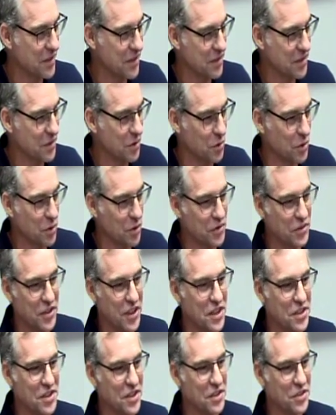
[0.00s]
schools
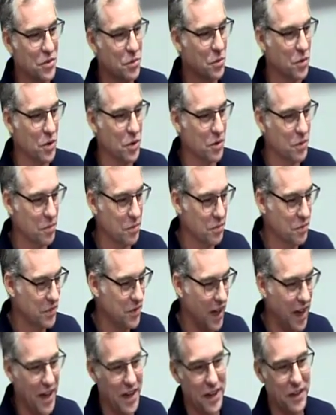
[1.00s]
teach us the world will
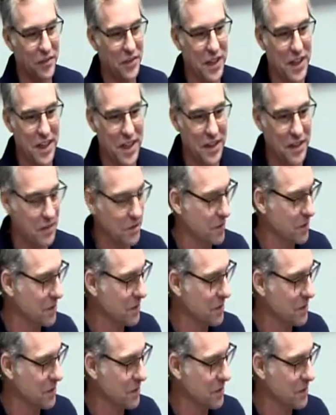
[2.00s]
die of heat or,